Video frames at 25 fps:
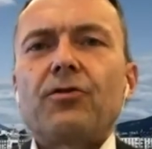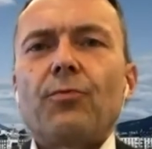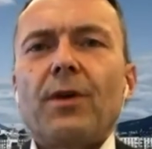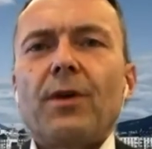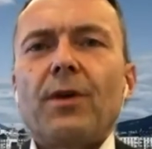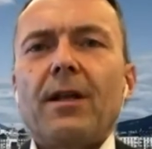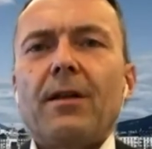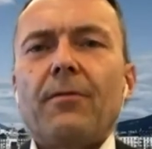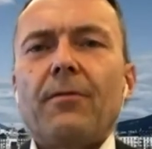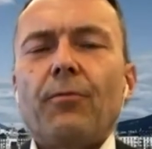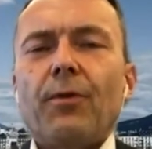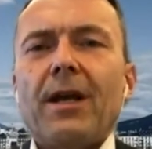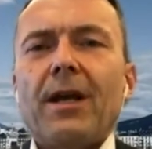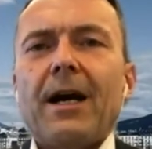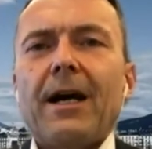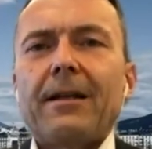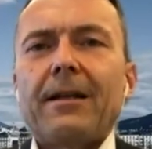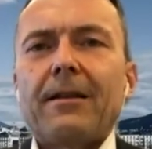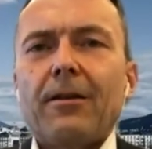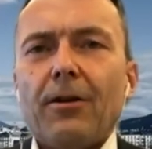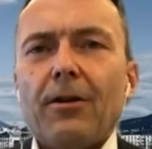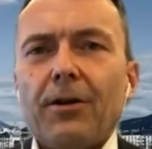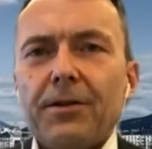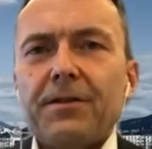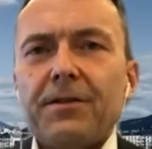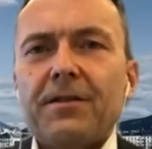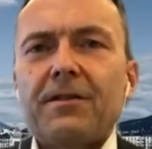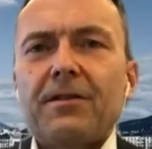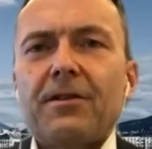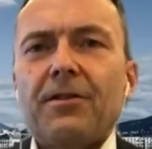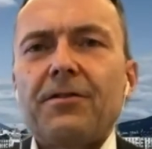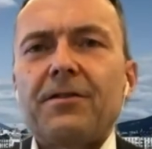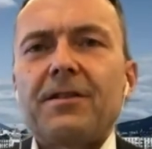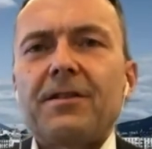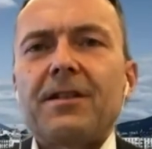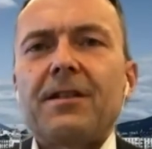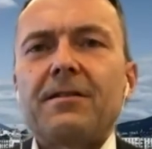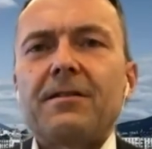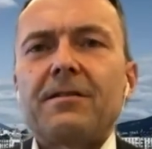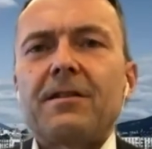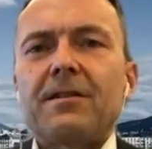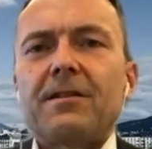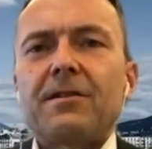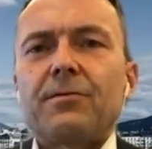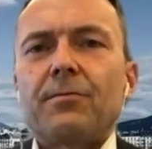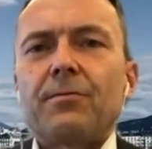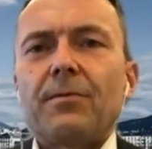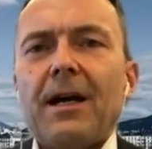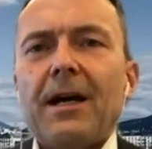we had lost consensus.